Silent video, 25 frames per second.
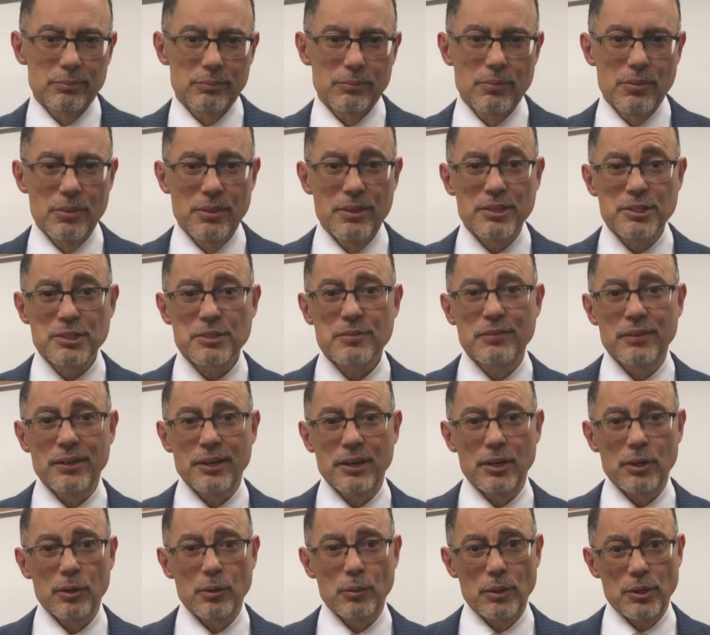This
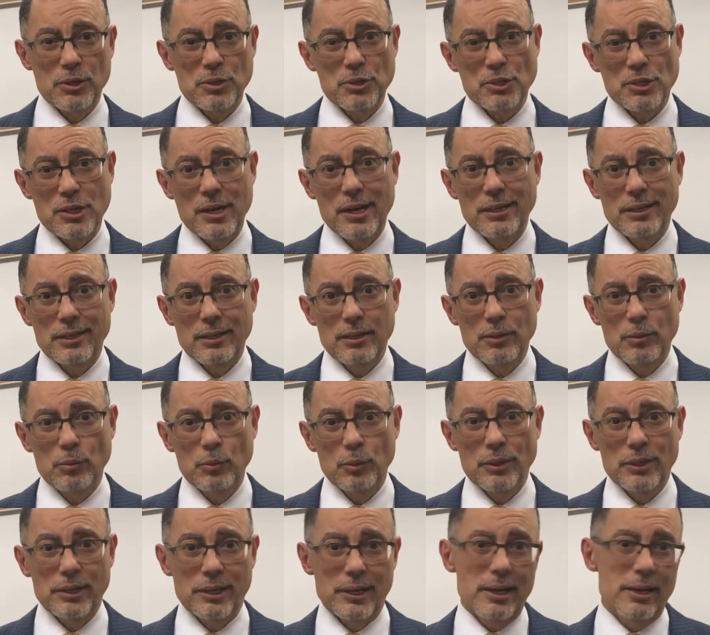video is shot
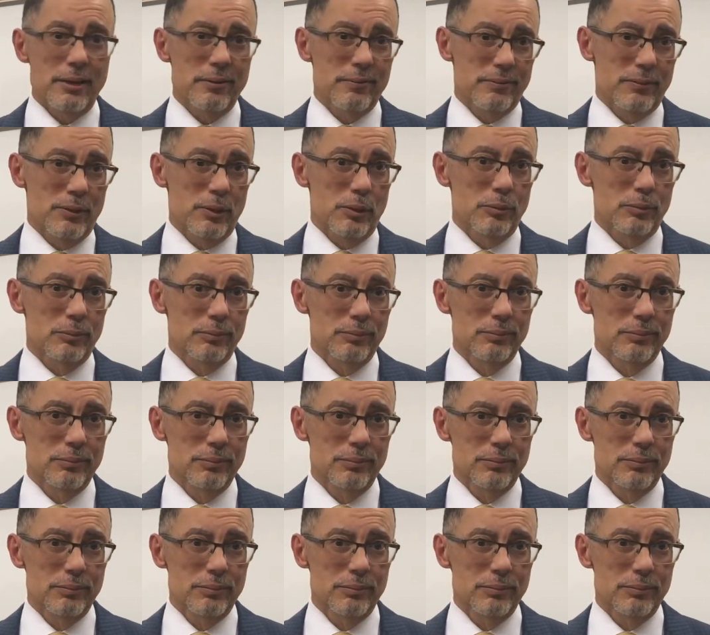with an iPhone,